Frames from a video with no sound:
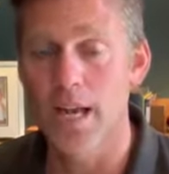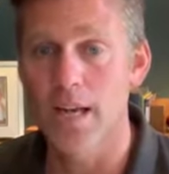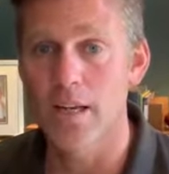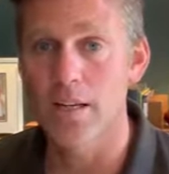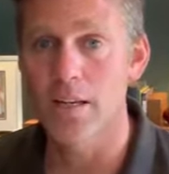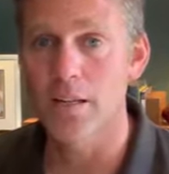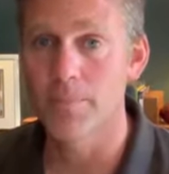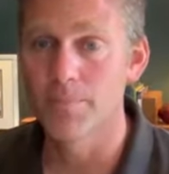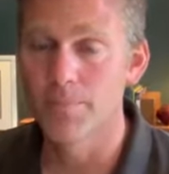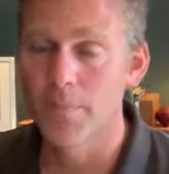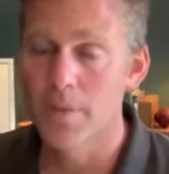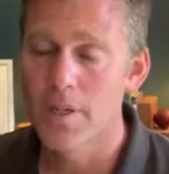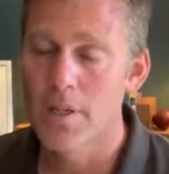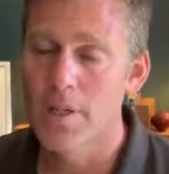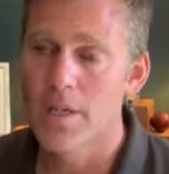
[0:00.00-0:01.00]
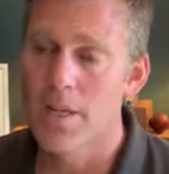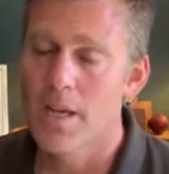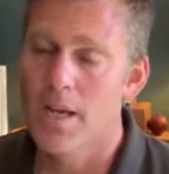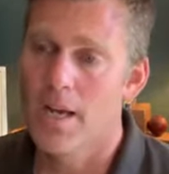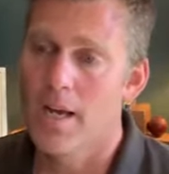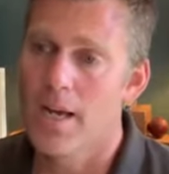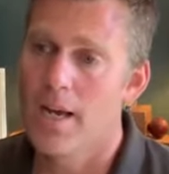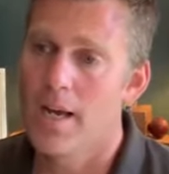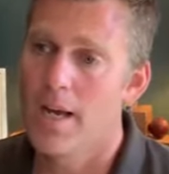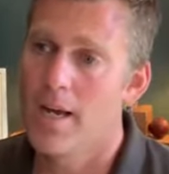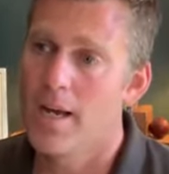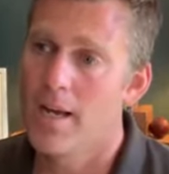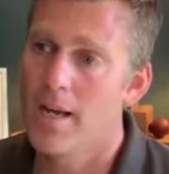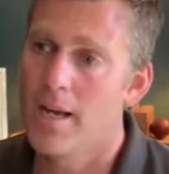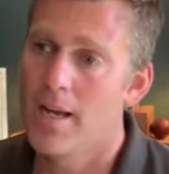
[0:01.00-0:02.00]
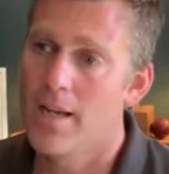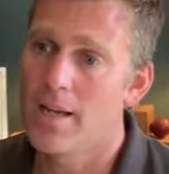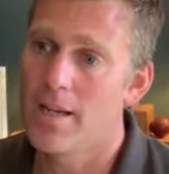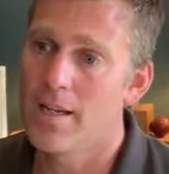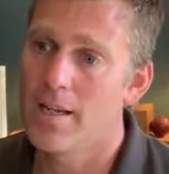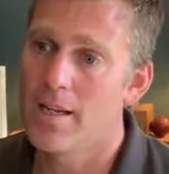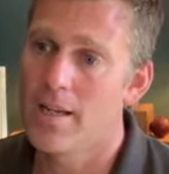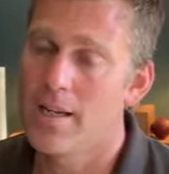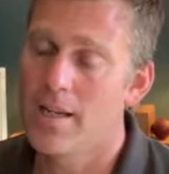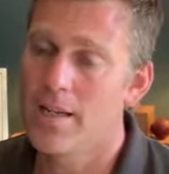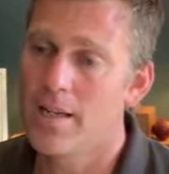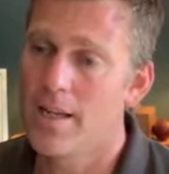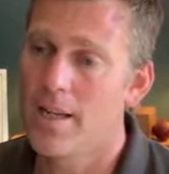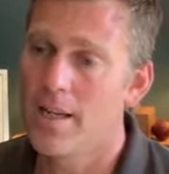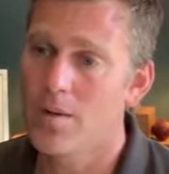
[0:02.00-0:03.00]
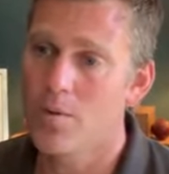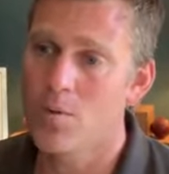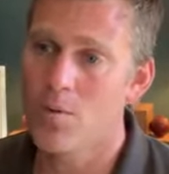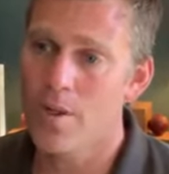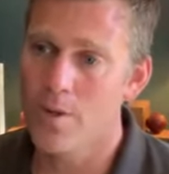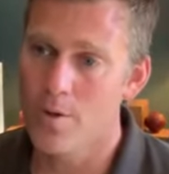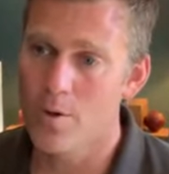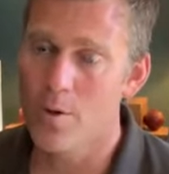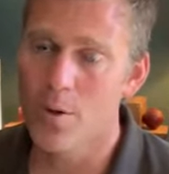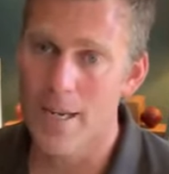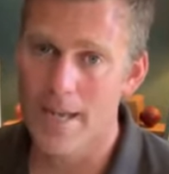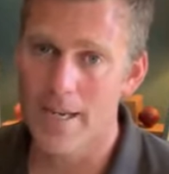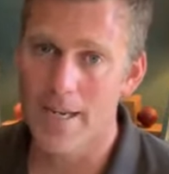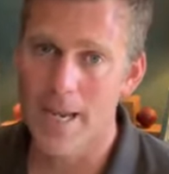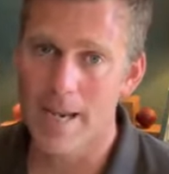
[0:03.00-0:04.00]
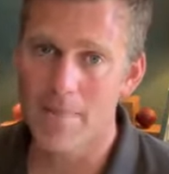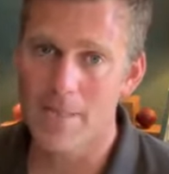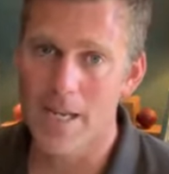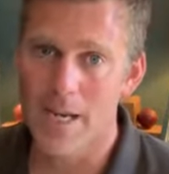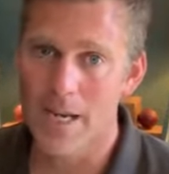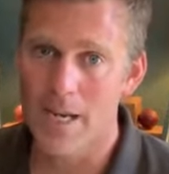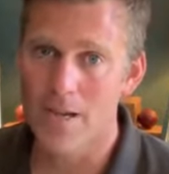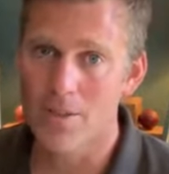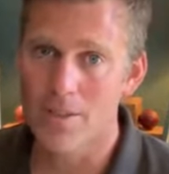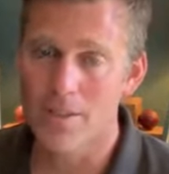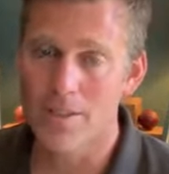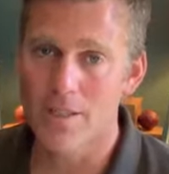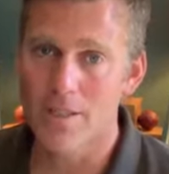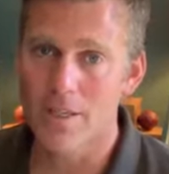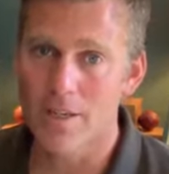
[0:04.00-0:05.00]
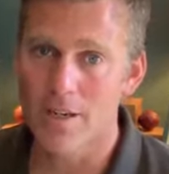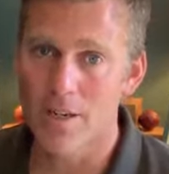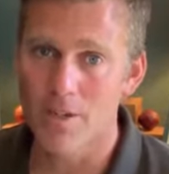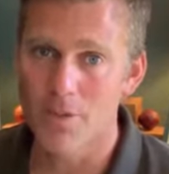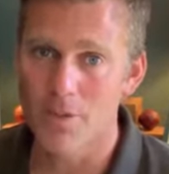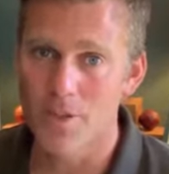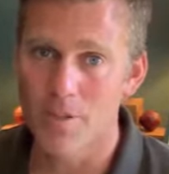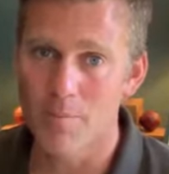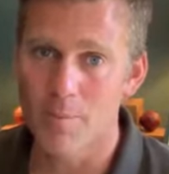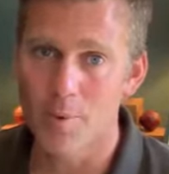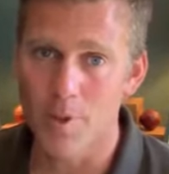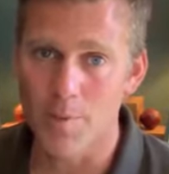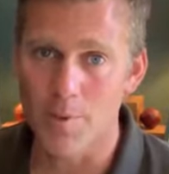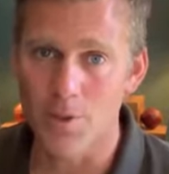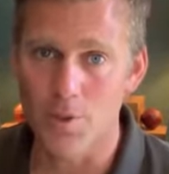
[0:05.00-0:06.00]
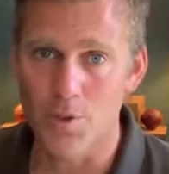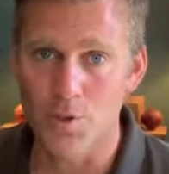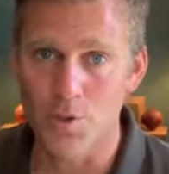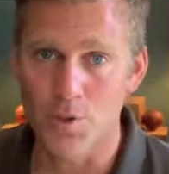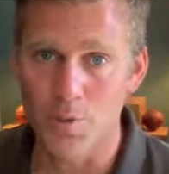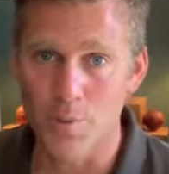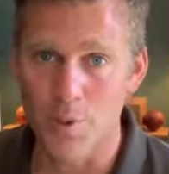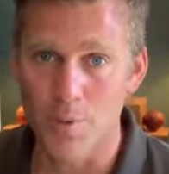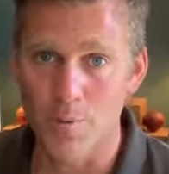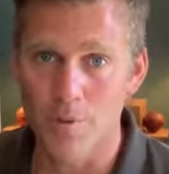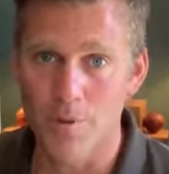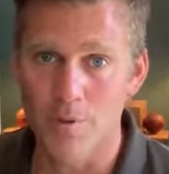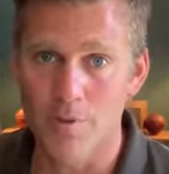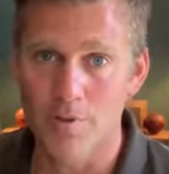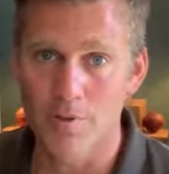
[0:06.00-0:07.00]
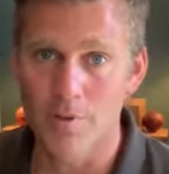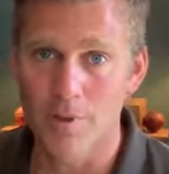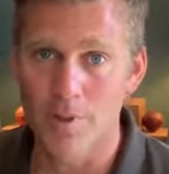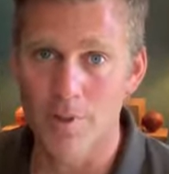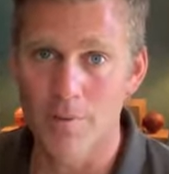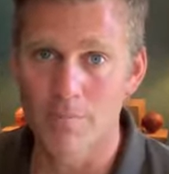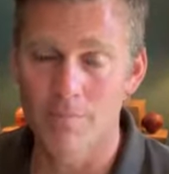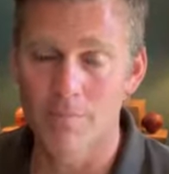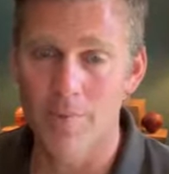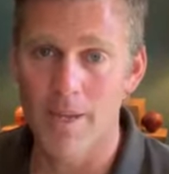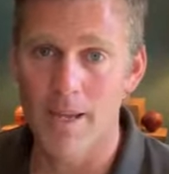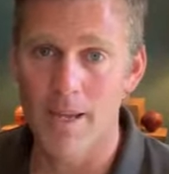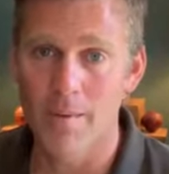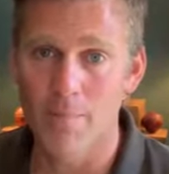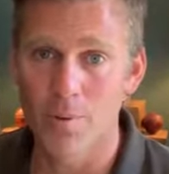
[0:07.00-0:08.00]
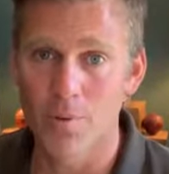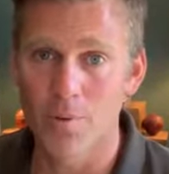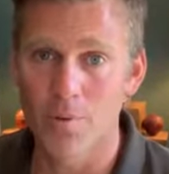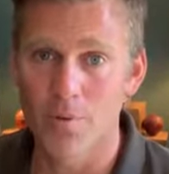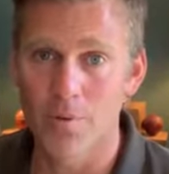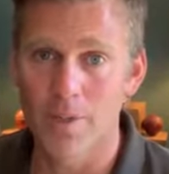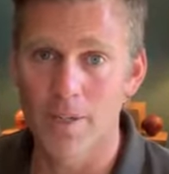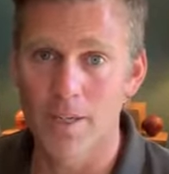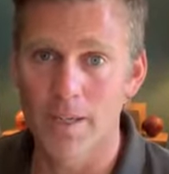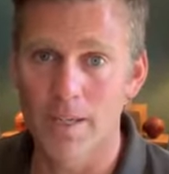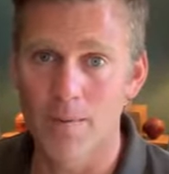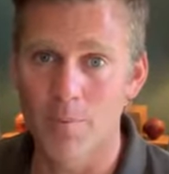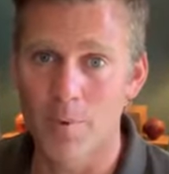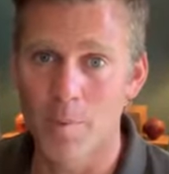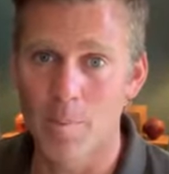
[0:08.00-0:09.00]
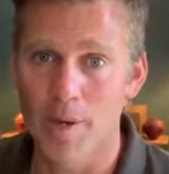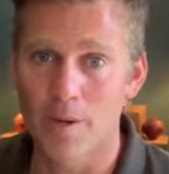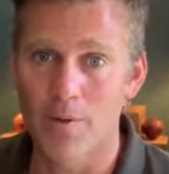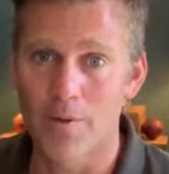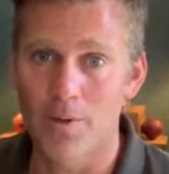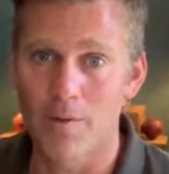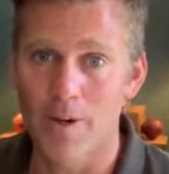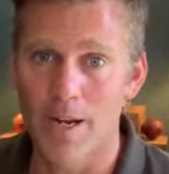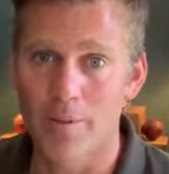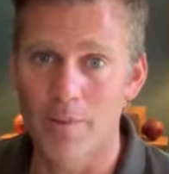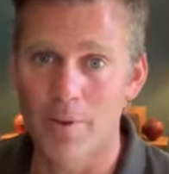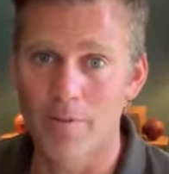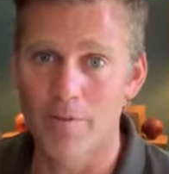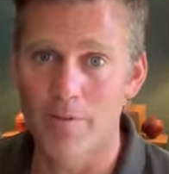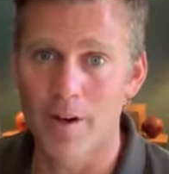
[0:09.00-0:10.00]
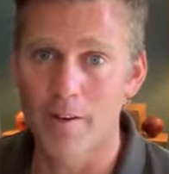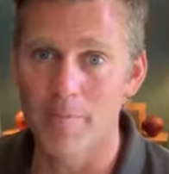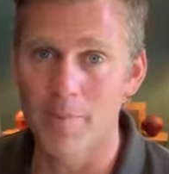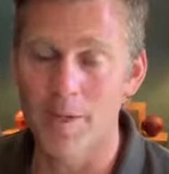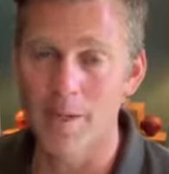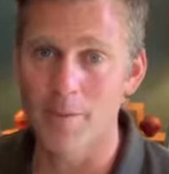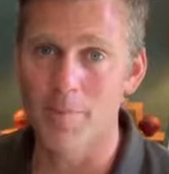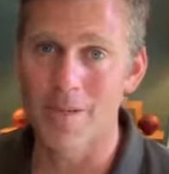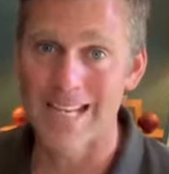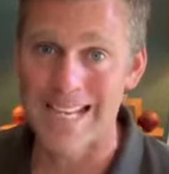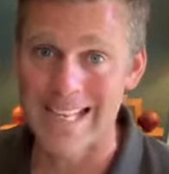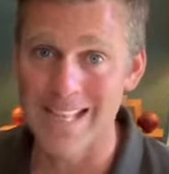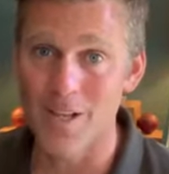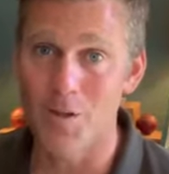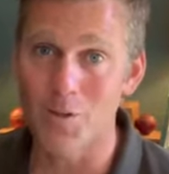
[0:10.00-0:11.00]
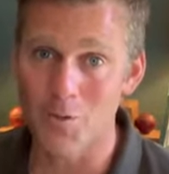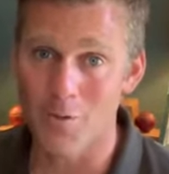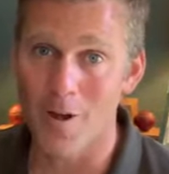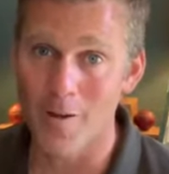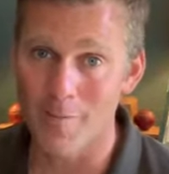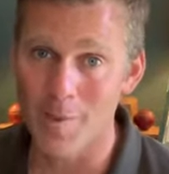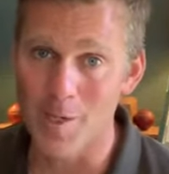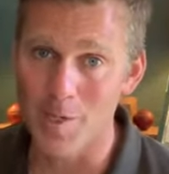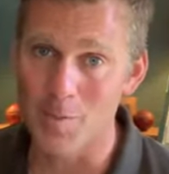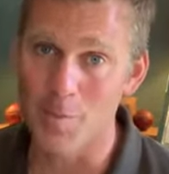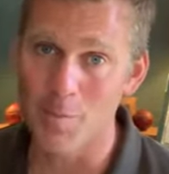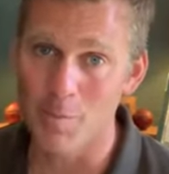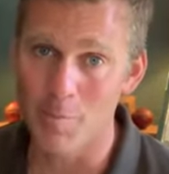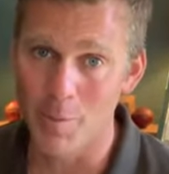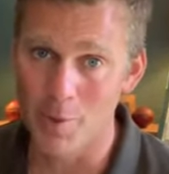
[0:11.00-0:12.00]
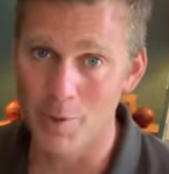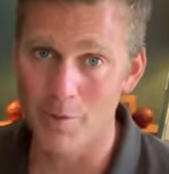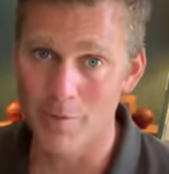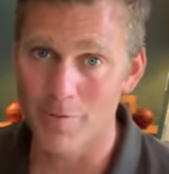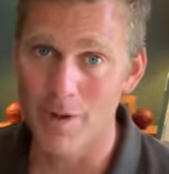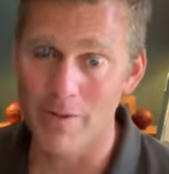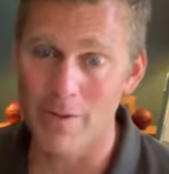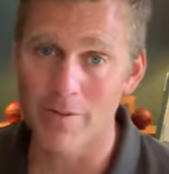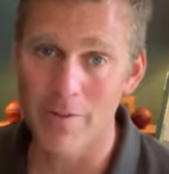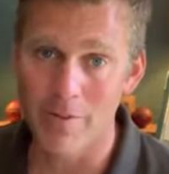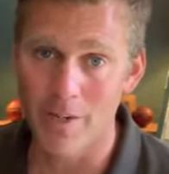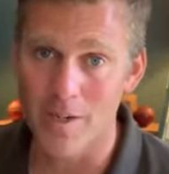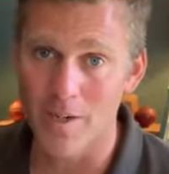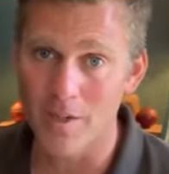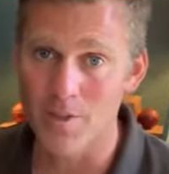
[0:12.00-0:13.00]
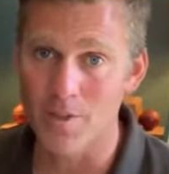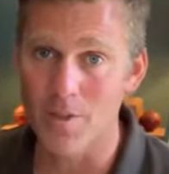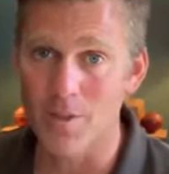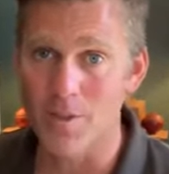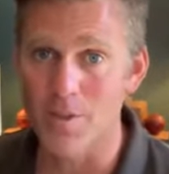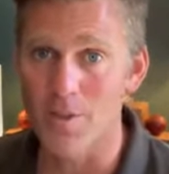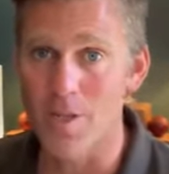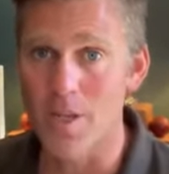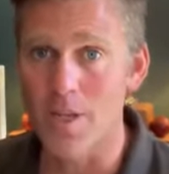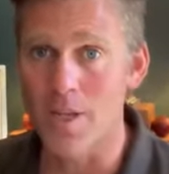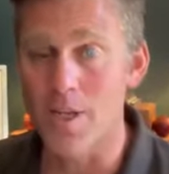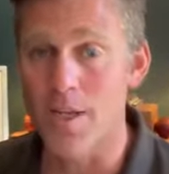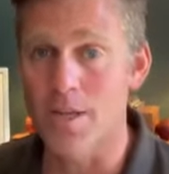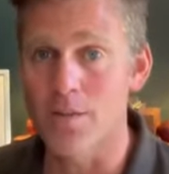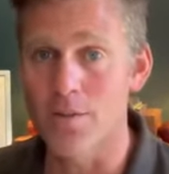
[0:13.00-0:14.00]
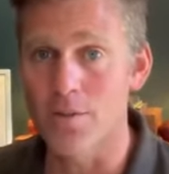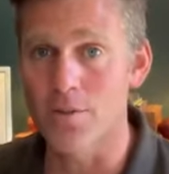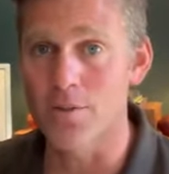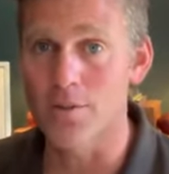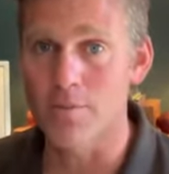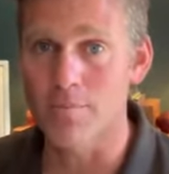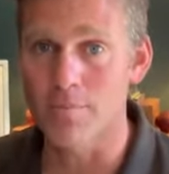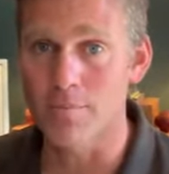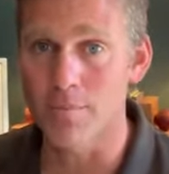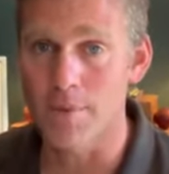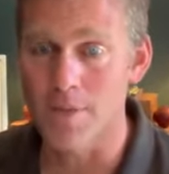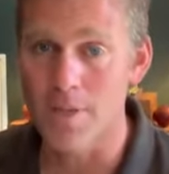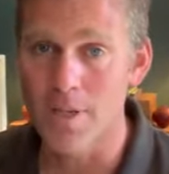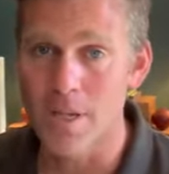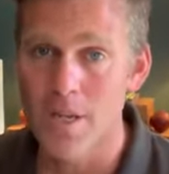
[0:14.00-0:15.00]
Canada. Uh, we thought we had a gap to get out. It closed in pretty much as soon as we were um, airborne, and we were back on the ground within five minutes. But in those five minutes, we'd been pushed very, very close to the sea and to some uh,